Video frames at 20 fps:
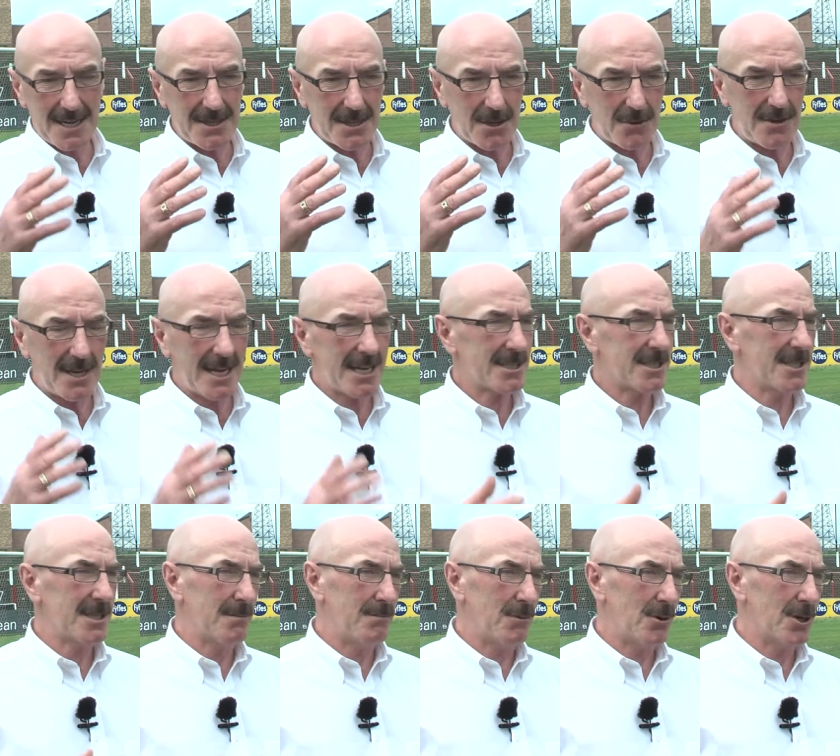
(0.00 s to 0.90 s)
and the
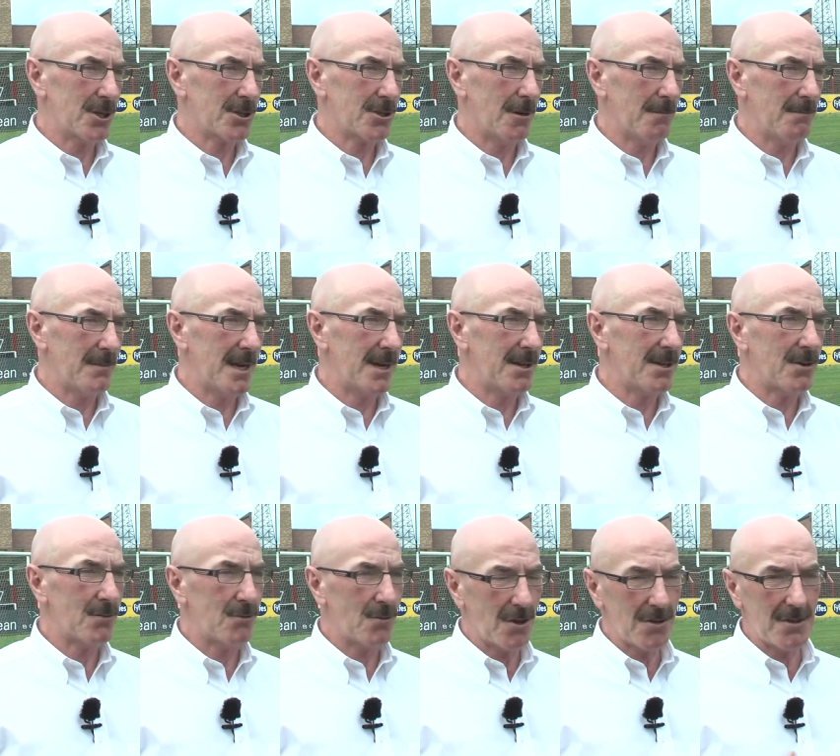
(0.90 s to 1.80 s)
rest of the boys up there
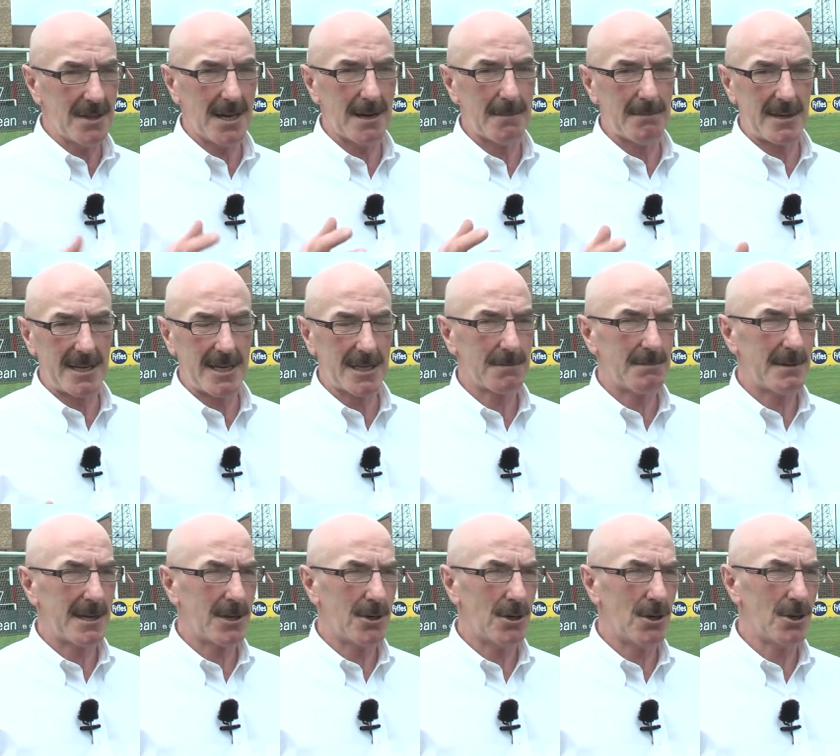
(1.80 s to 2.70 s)
that run that place
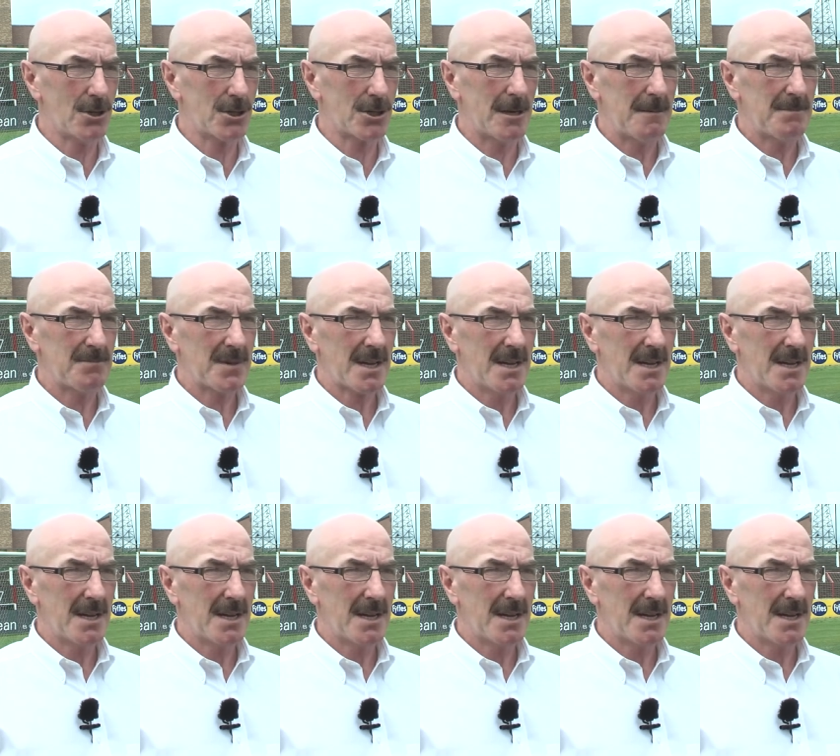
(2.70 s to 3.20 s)
because